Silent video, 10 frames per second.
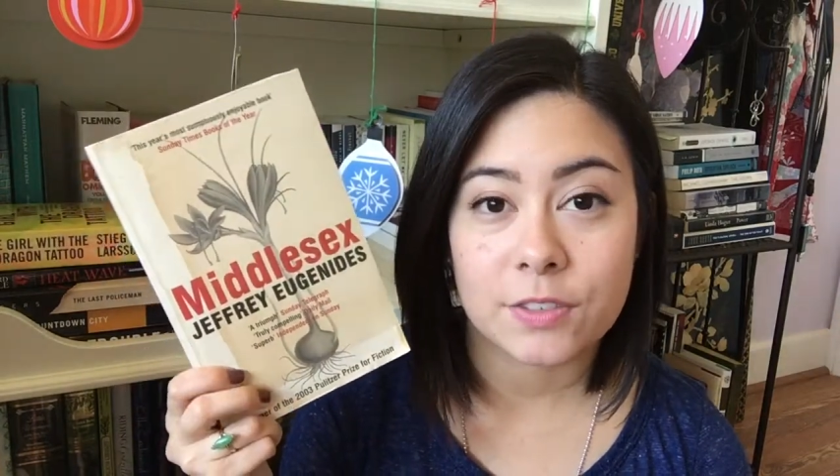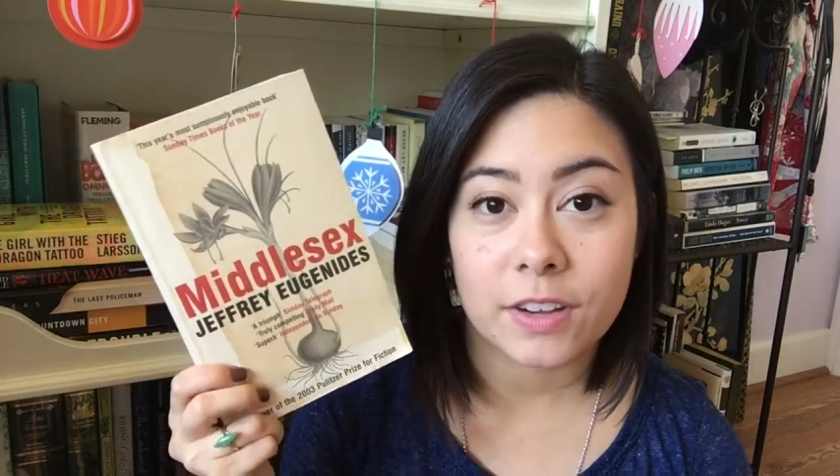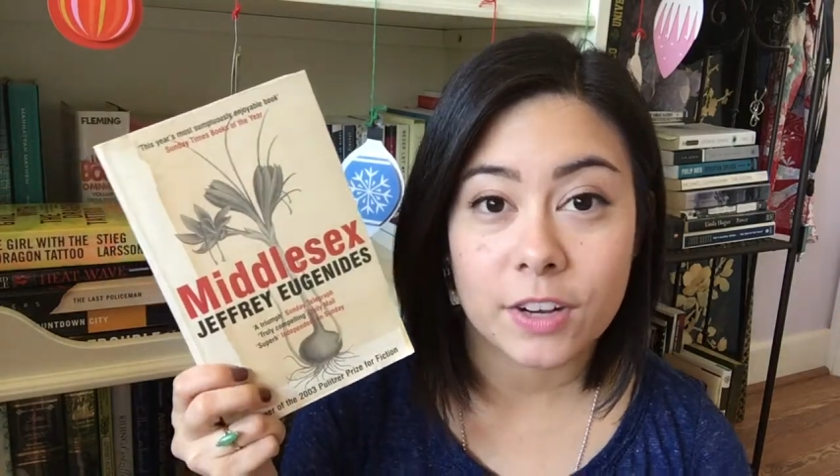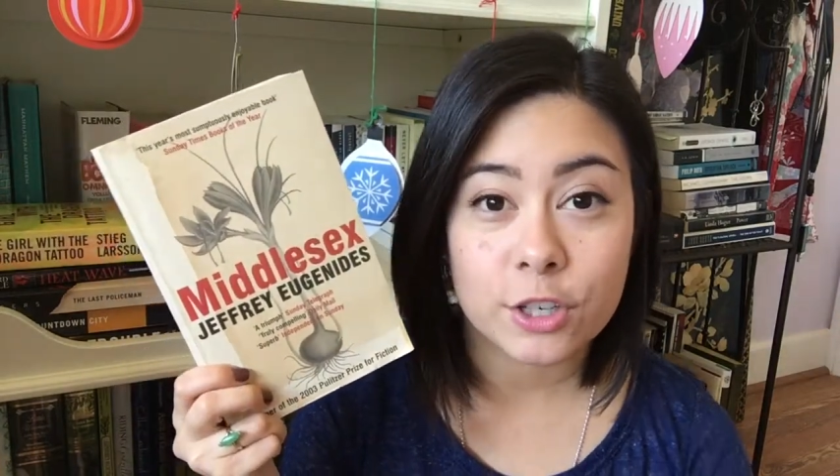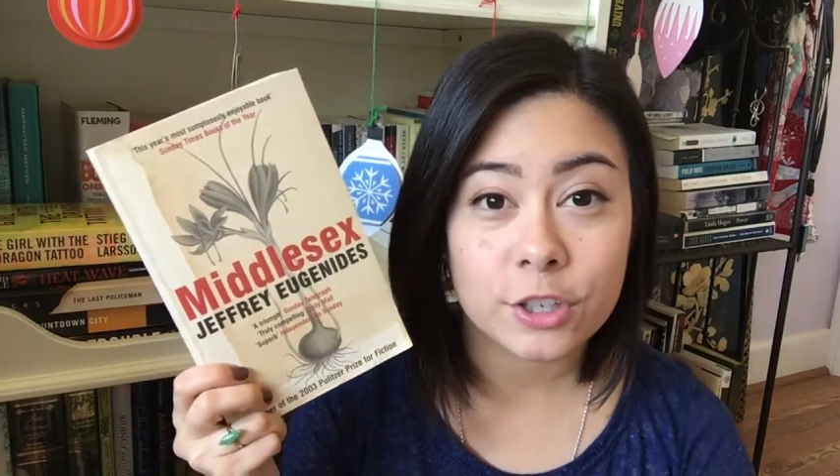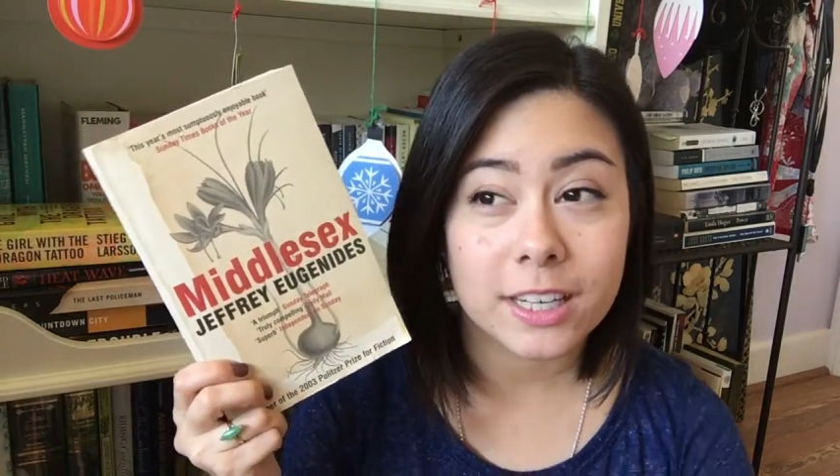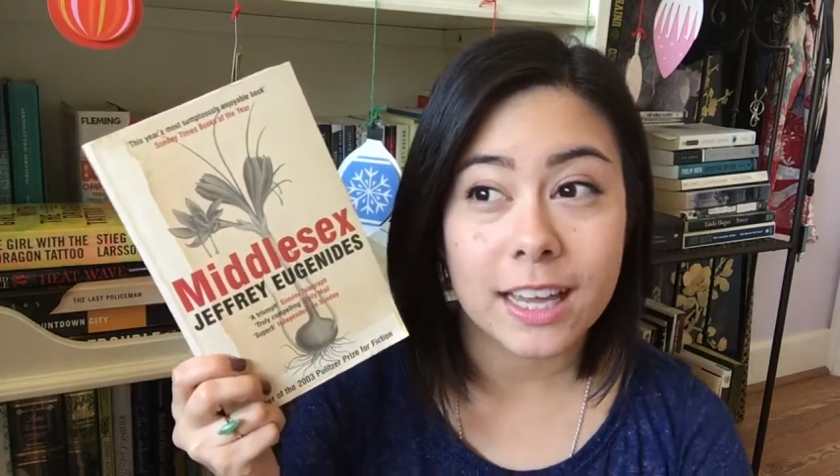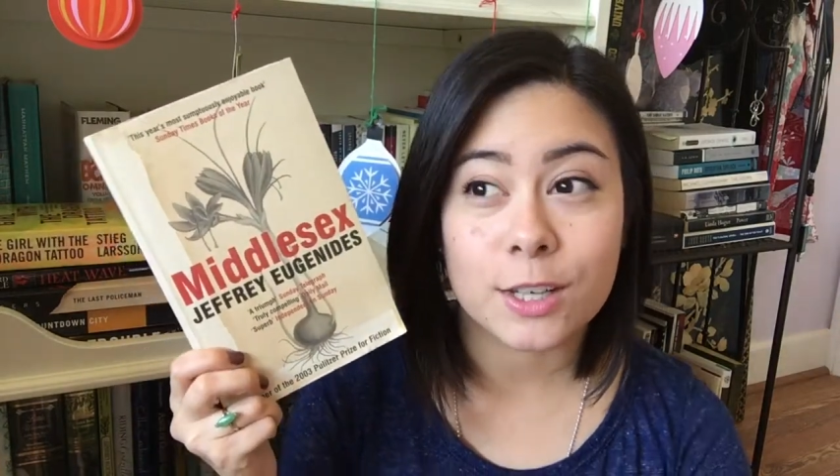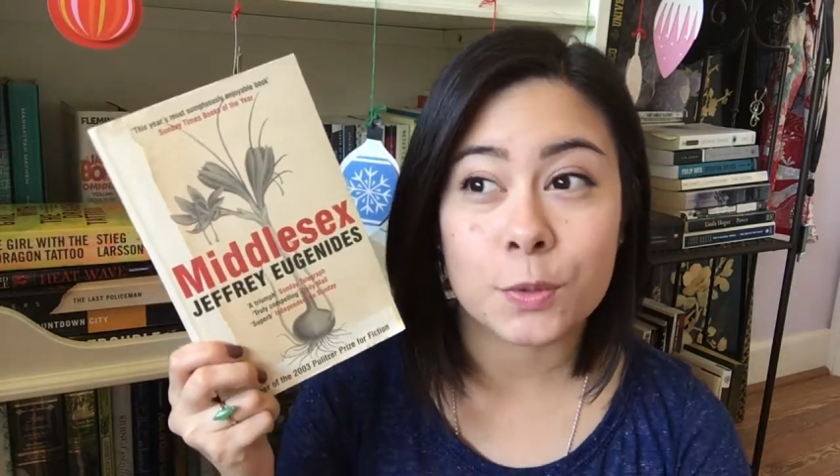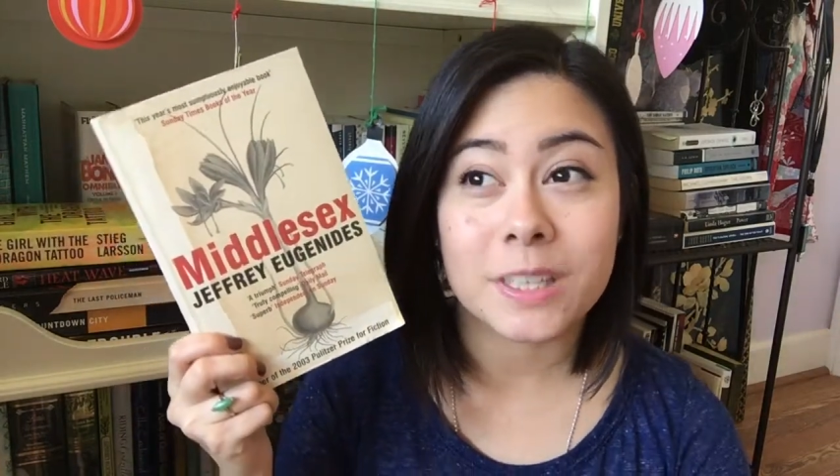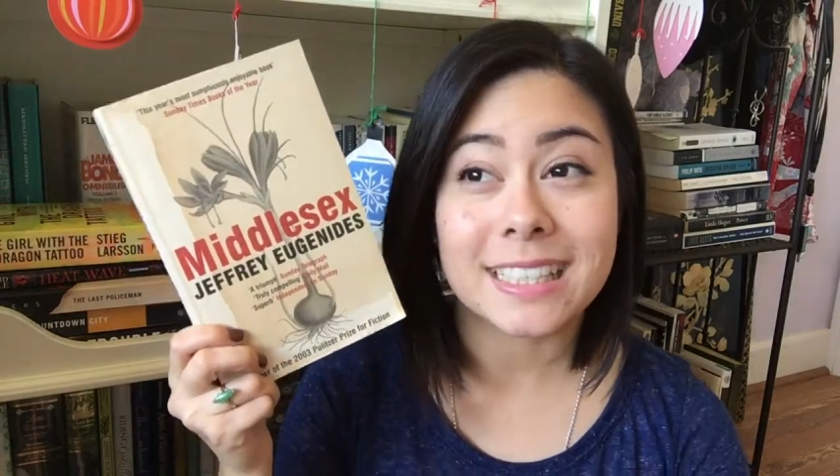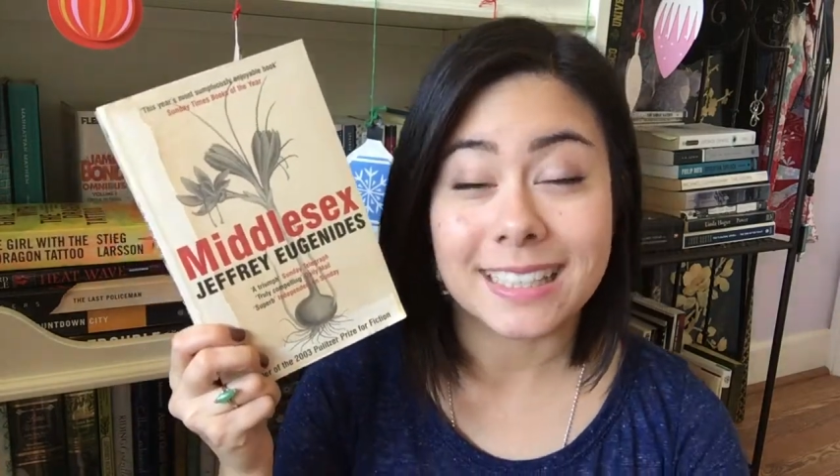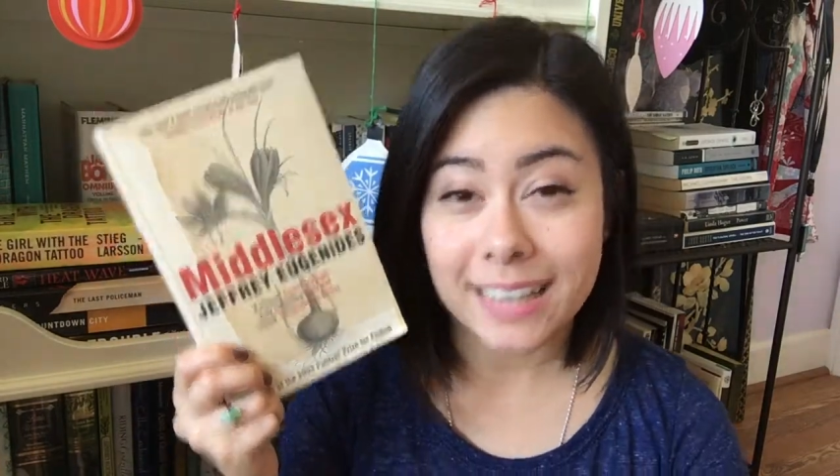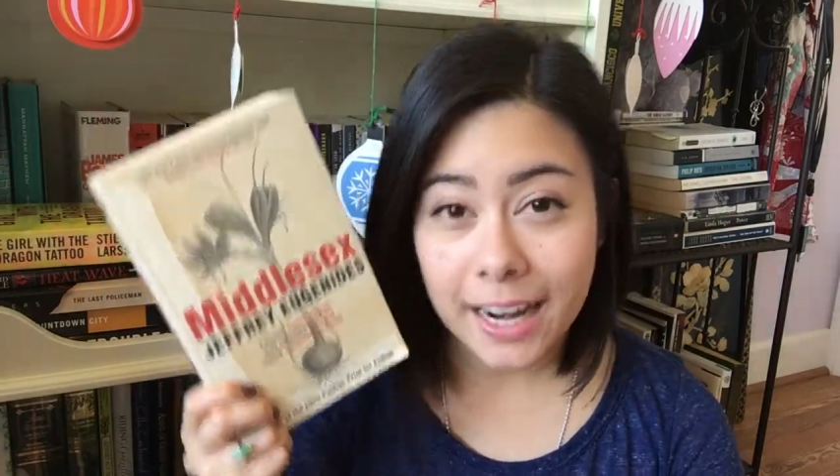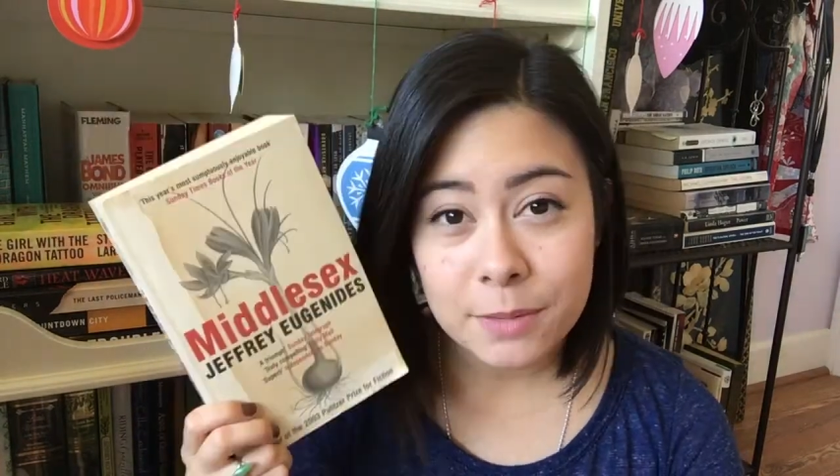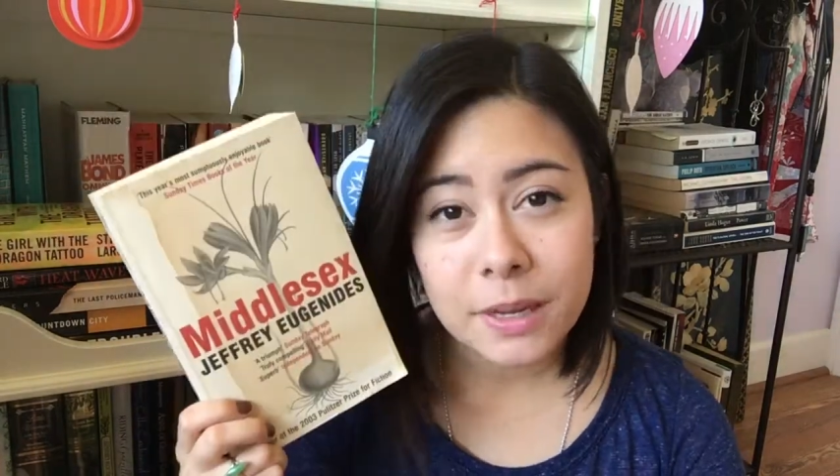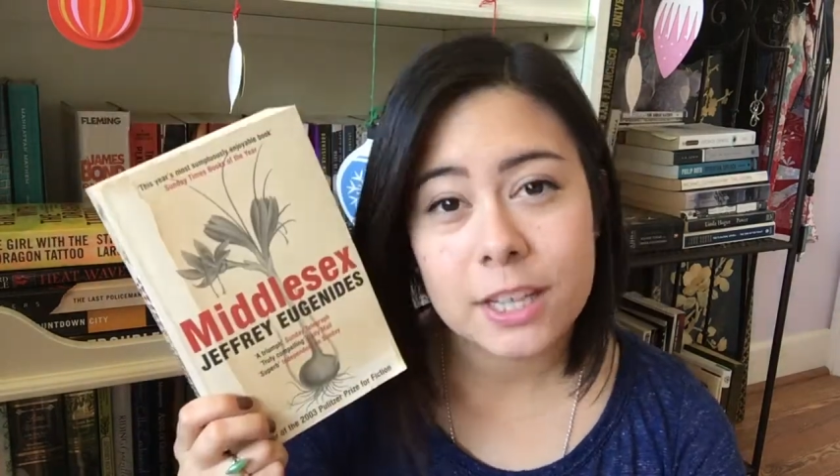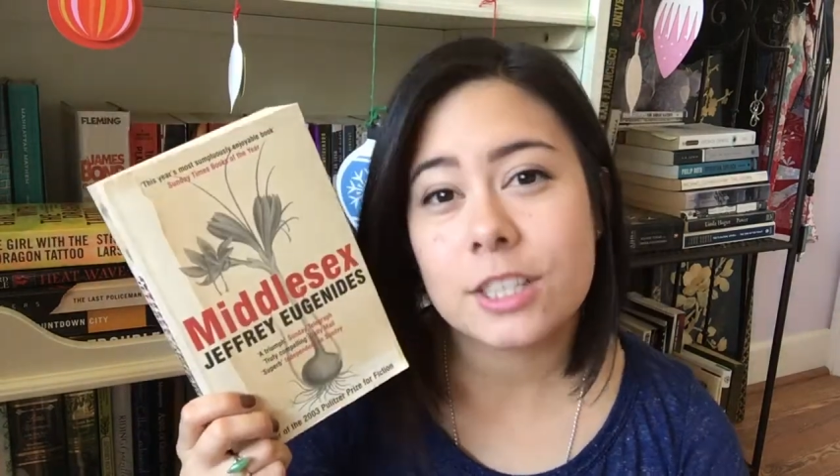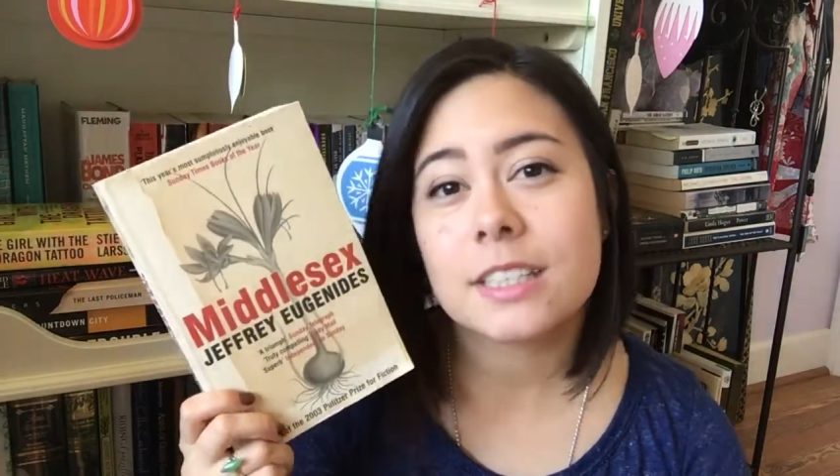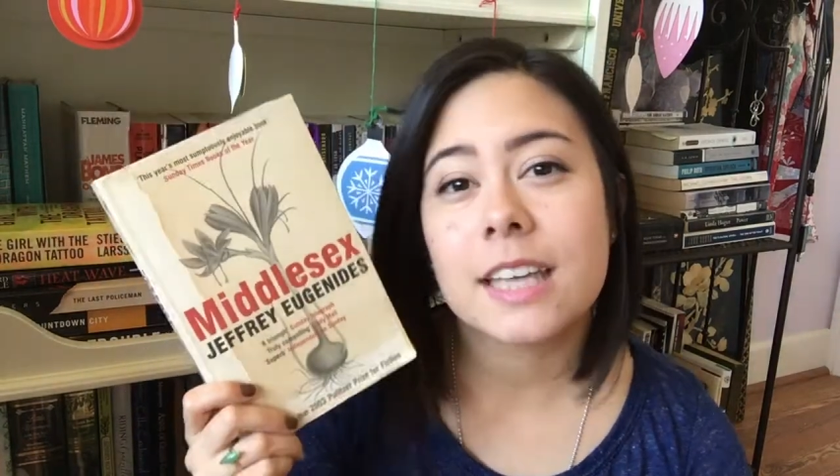529
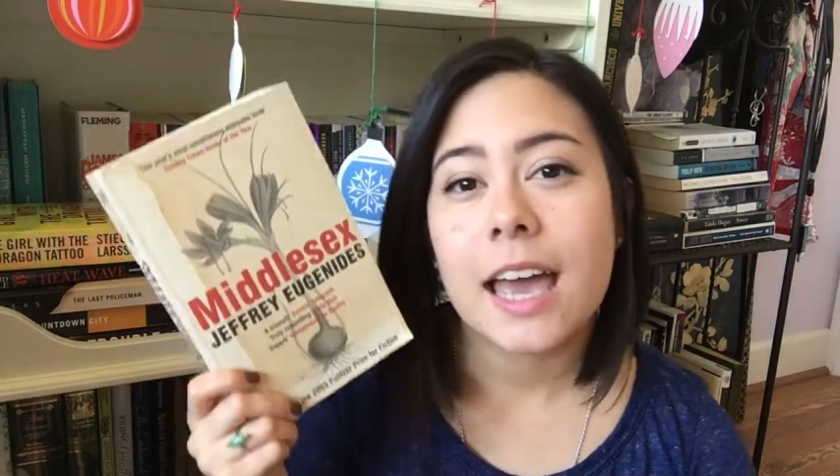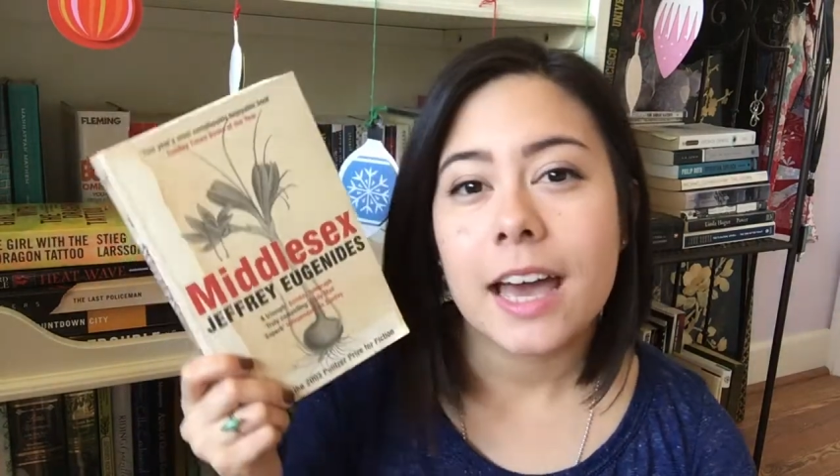pages,